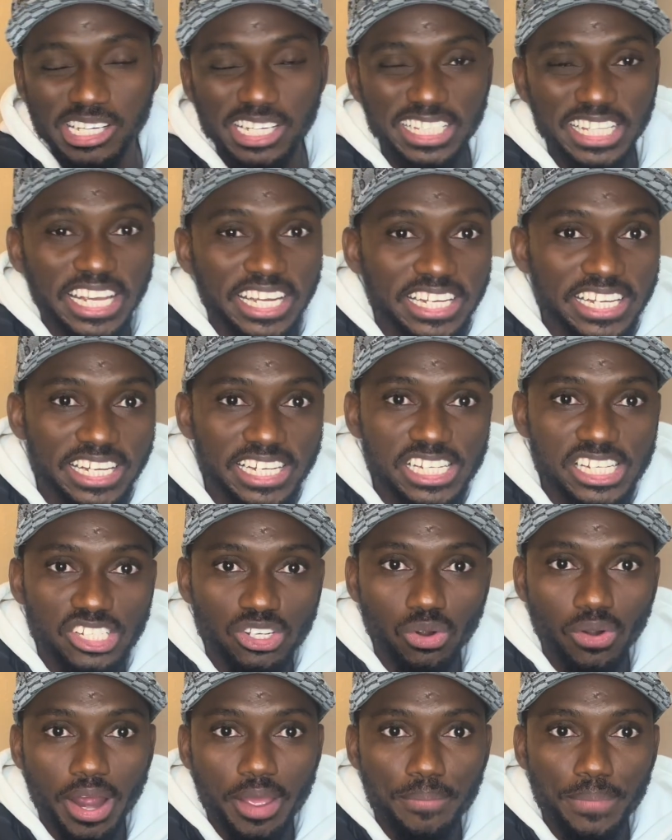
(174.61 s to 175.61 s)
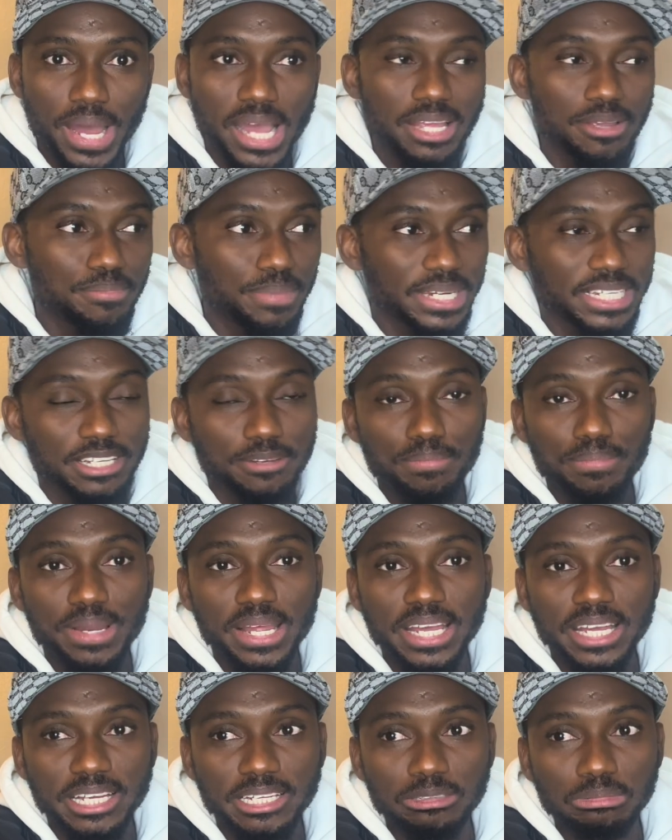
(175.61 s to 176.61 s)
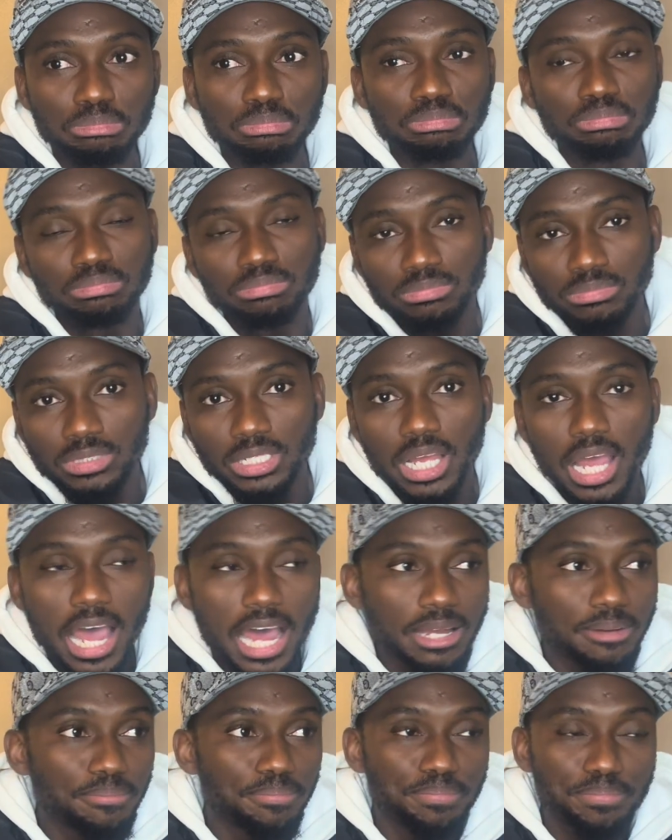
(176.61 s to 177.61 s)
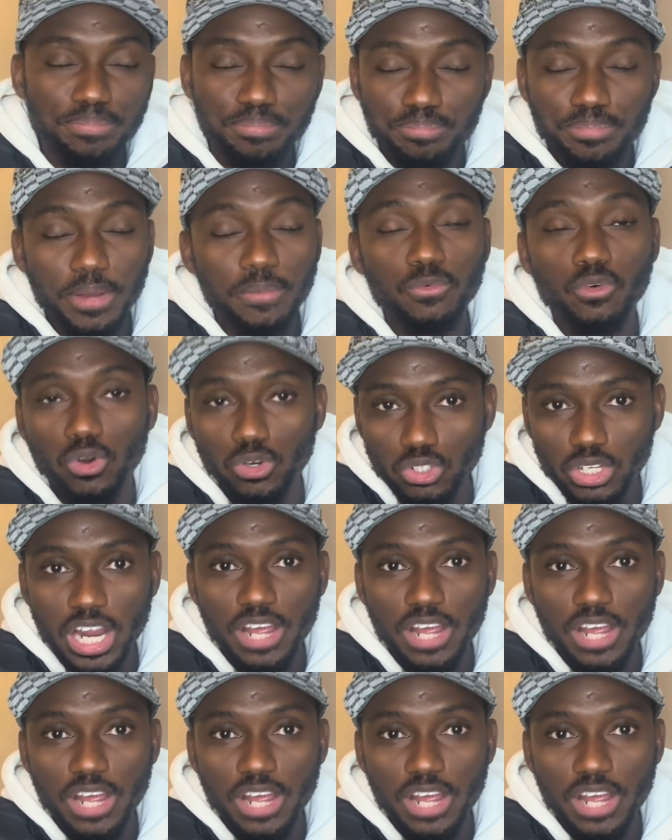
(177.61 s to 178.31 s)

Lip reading: technically is a right back, but he playing at Pep Guardiola.